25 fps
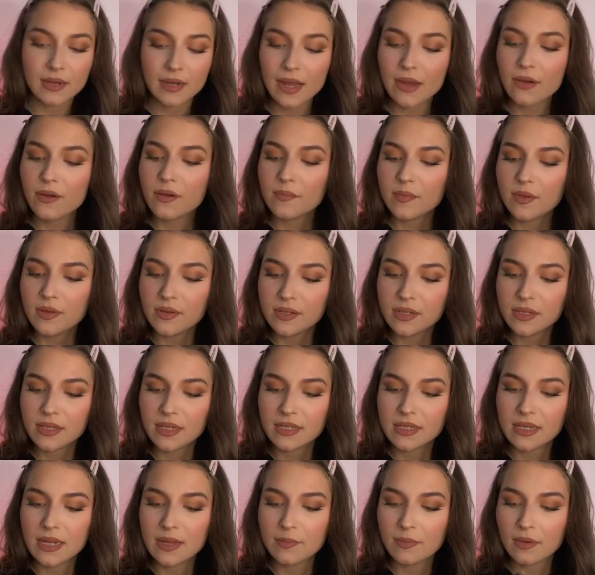Now I'm using
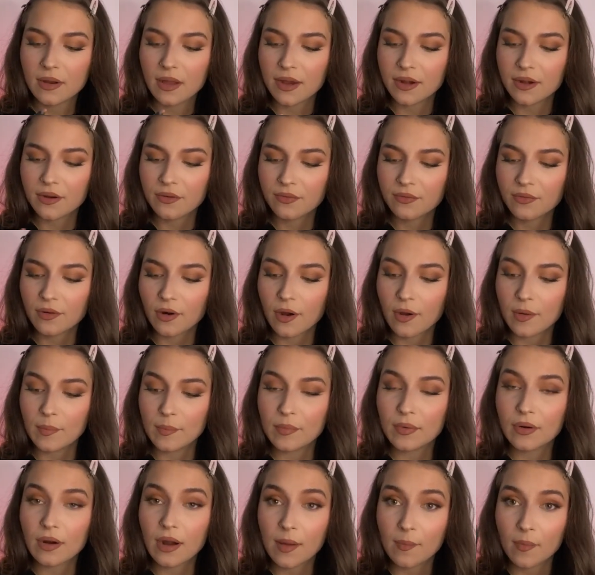this lip liner from
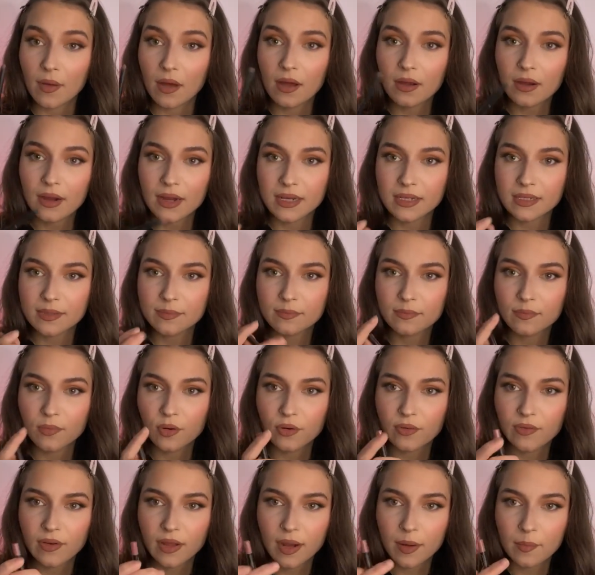Primark. It's
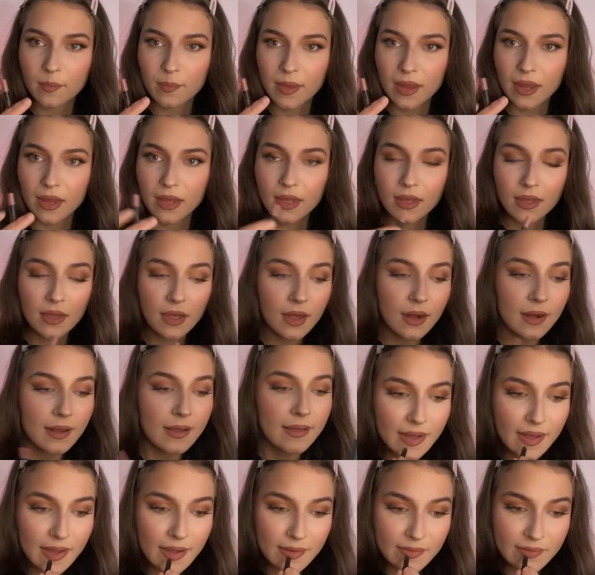more of like a pinky color.
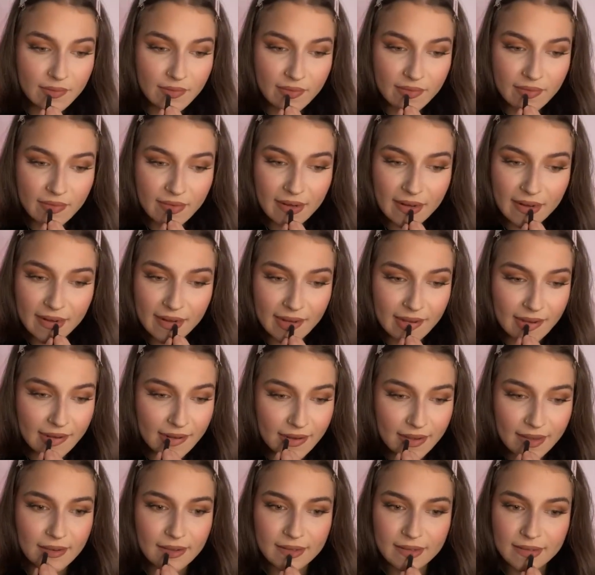I'm filling in
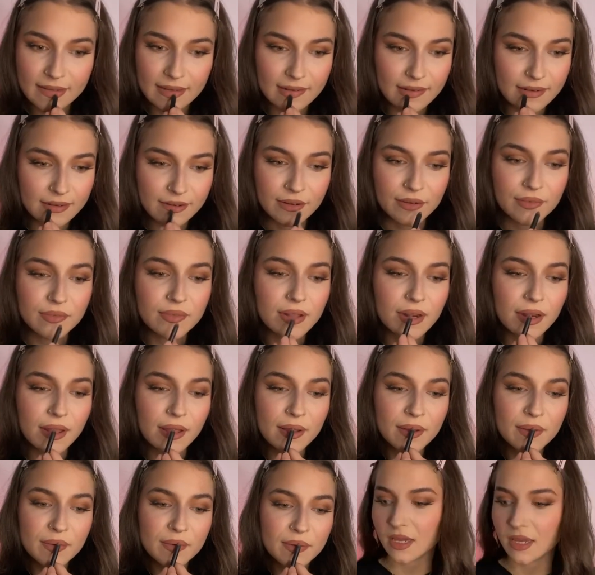the center of the
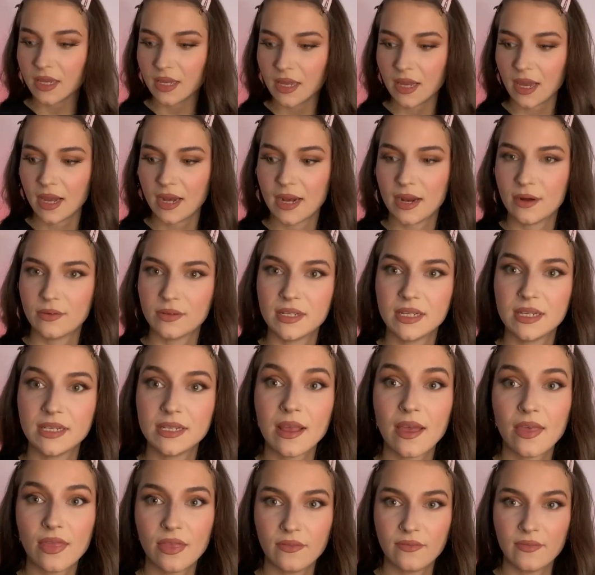lips. Okay, now to
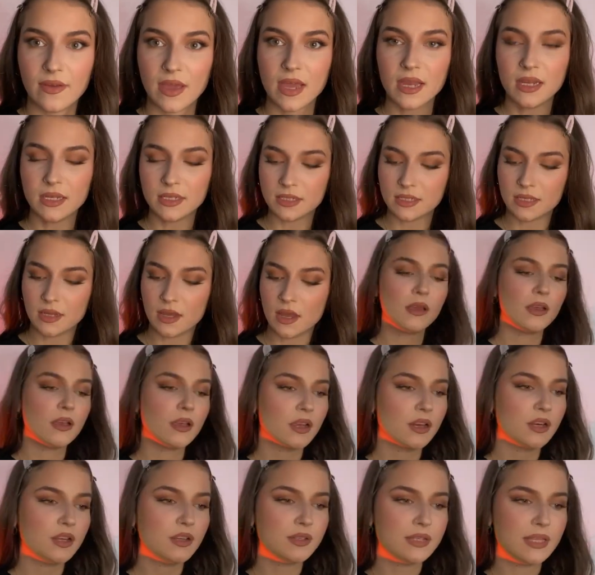set the face,
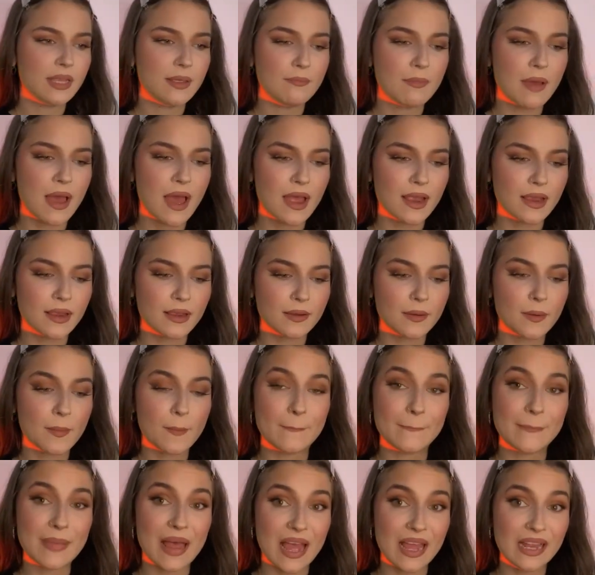I'm gonna use the MAC
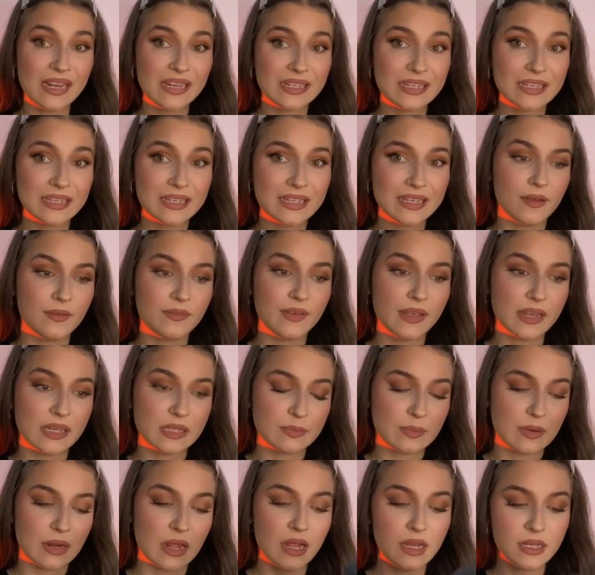Matte Fix
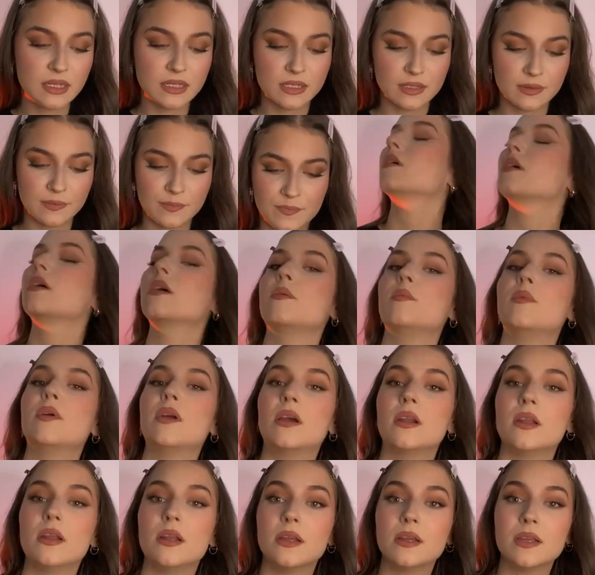Plus, and we're
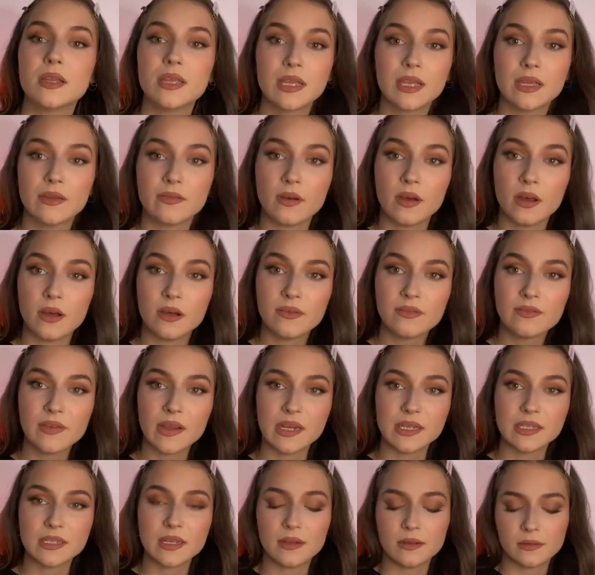gonna give our
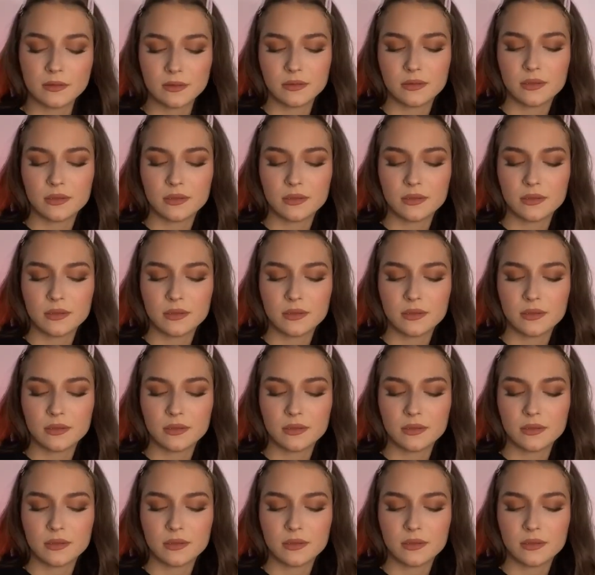face a little